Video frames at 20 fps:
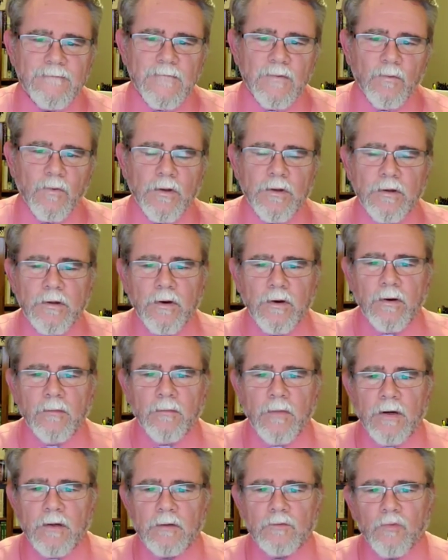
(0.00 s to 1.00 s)
Whether you're
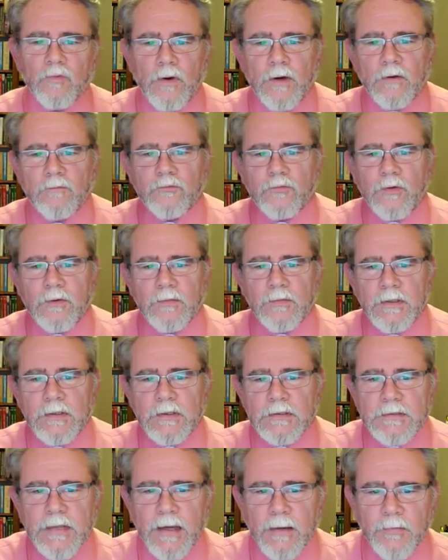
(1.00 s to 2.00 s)
among 12 trembling
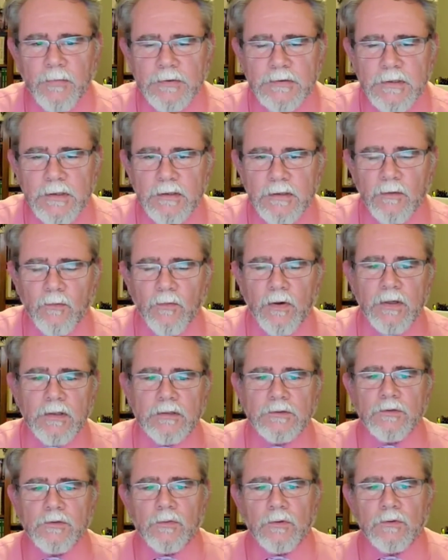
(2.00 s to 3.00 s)
disciples hidden away
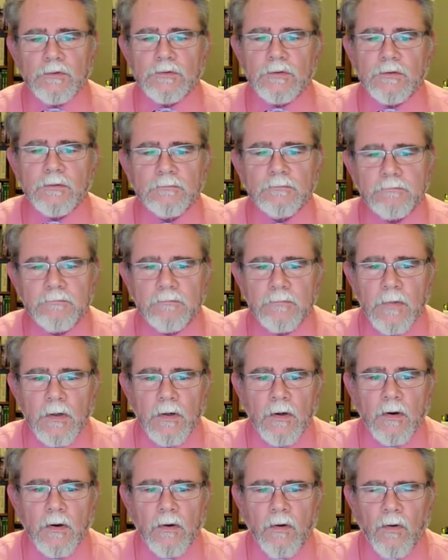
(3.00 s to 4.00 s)
in Jerusalem,
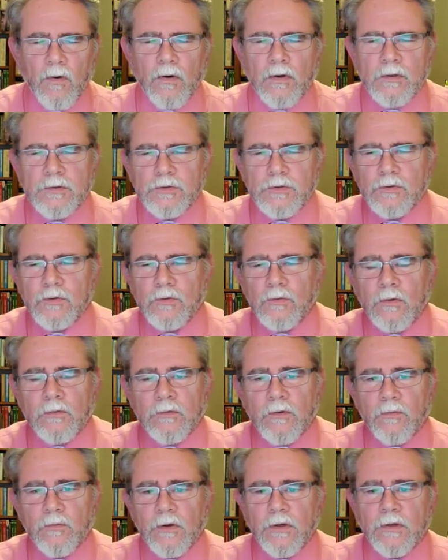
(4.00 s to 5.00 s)
or a Jew on
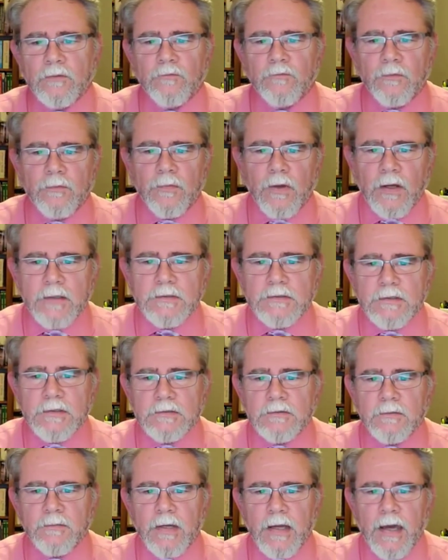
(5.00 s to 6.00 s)
the run from
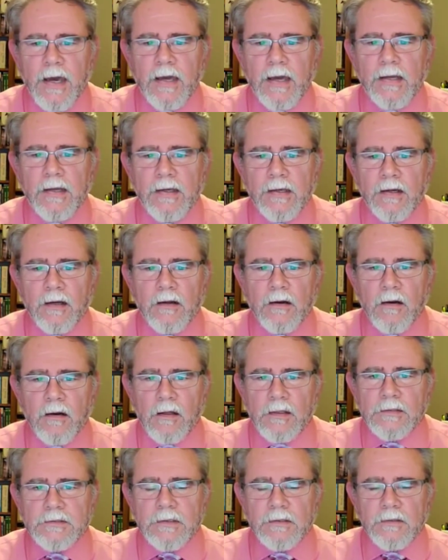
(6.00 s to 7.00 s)
Nazism and hiding in a
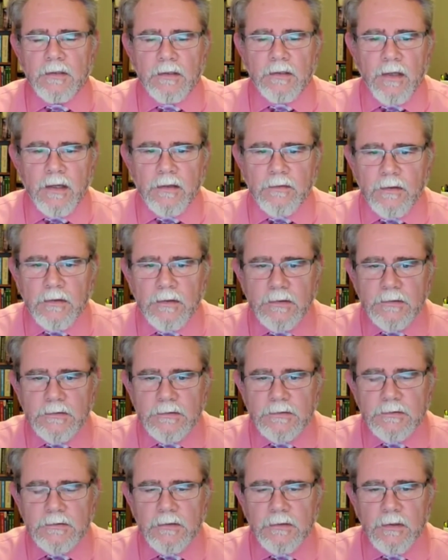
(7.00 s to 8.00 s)
closet in the
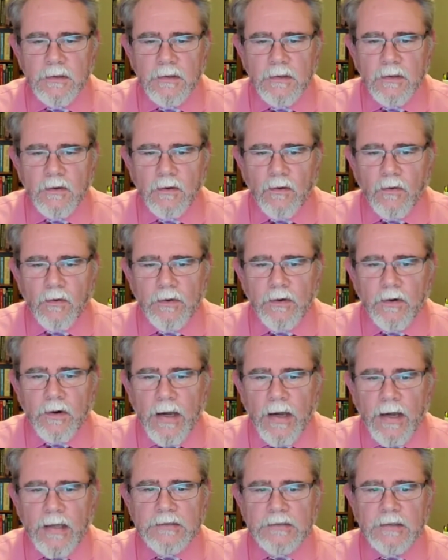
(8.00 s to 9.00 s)
Netherlands, or
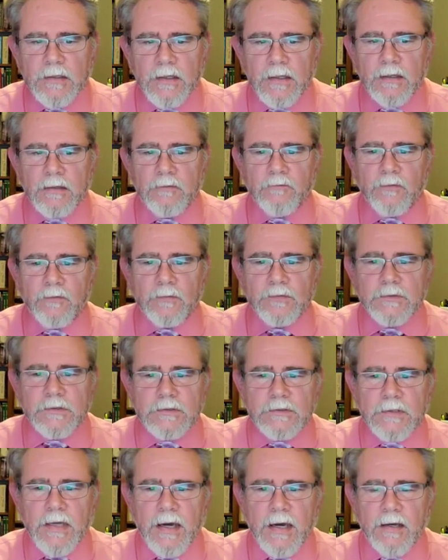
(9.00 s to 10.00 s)
you're isolated from
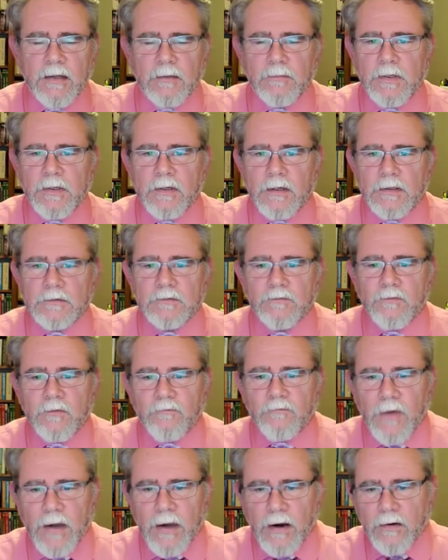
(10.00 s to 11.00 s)
society because of a
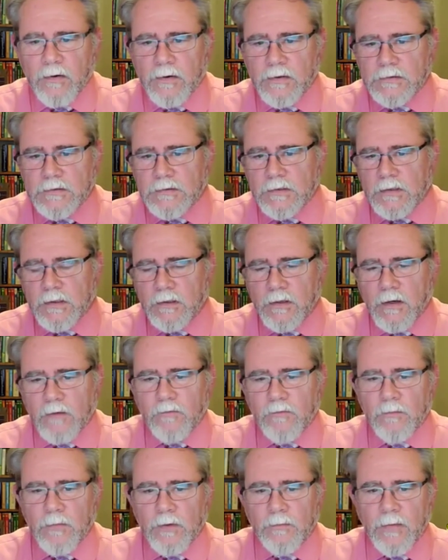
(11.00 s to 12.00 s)
virus and a
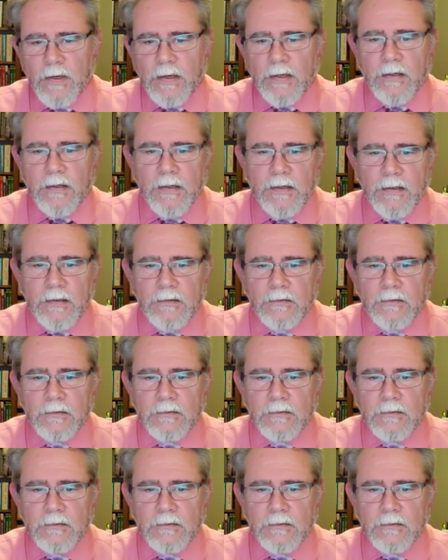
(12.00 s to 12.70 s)
government mandate.